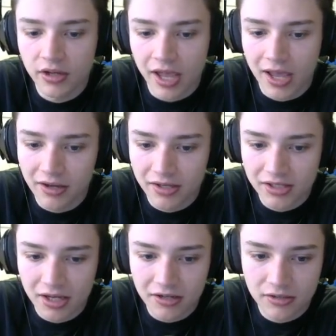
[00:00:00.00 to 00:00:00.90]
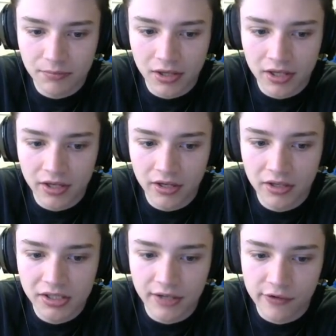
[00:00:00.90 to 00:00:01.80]
And Ascent play
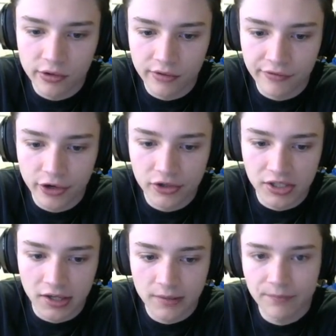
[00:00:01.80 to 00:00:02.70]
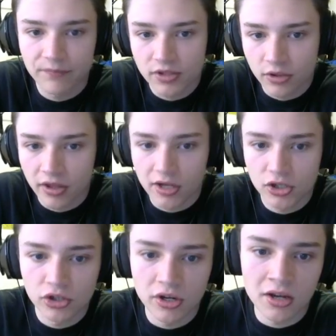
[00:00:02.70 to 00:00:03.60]
TF Crew and Friotech, so they
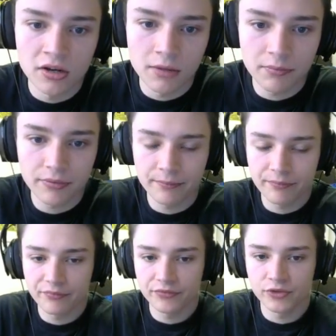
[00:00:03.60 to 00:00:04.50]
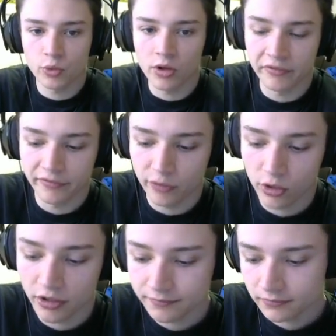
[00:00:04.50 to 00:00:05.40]
should end up 12-4.